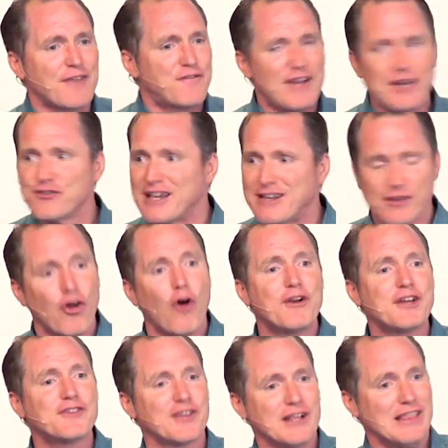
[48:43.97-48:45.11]
It feels like the Lord
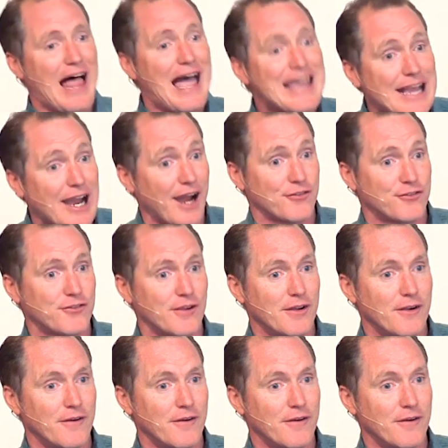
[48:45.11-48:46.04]
doesn't like us,